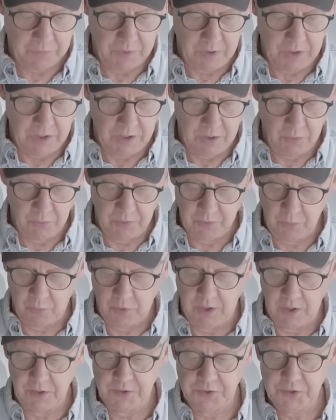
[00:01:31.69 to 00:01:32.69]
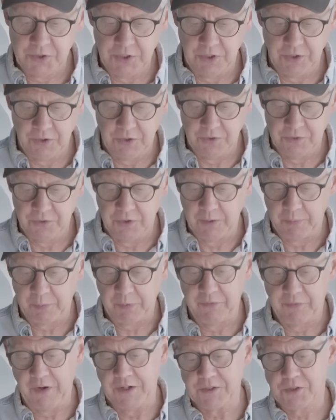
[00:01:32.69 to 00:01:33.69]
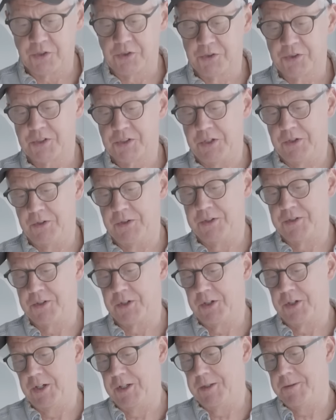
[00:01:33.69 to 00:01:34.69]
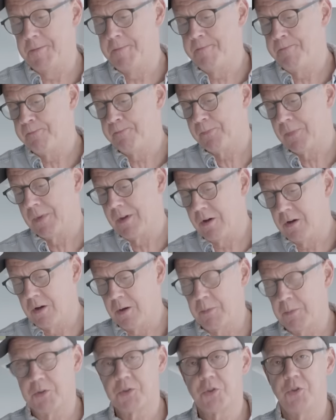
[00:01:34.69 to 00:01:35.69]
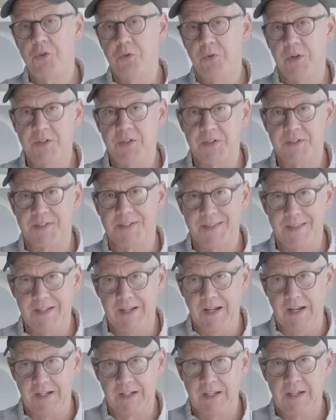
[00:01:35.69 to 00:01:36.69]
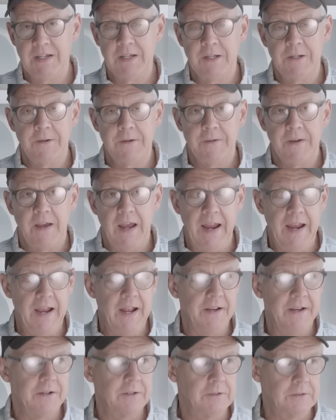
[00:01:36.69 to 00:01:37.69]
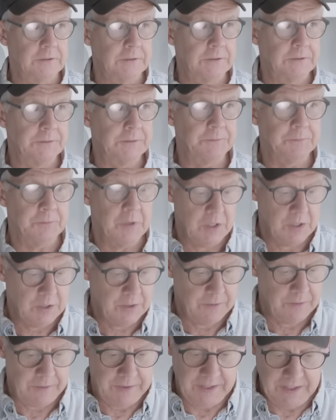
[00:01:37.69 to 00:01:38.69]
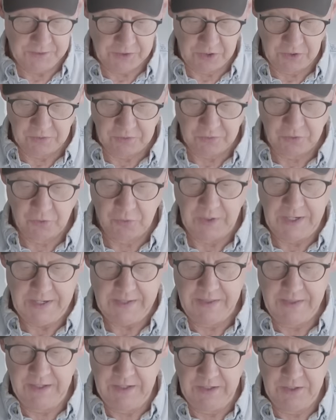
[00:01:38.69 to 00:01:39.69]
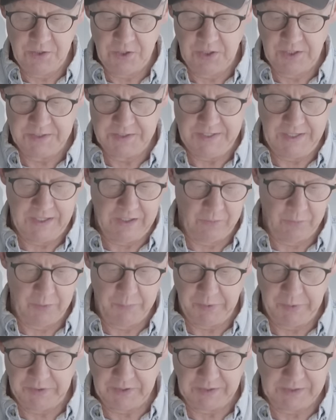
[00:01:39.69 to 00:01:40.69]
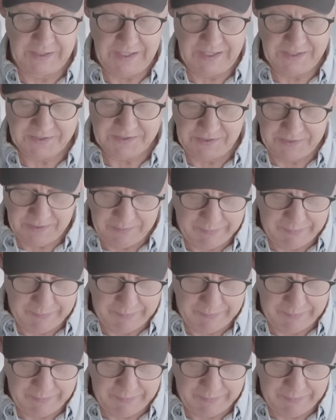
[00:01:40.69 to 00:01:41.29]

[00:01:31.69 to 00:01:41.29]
with a water stone, a professional stone is a good almost 2 inches thick. And these are quite thin, as you can tell. We put the glass on the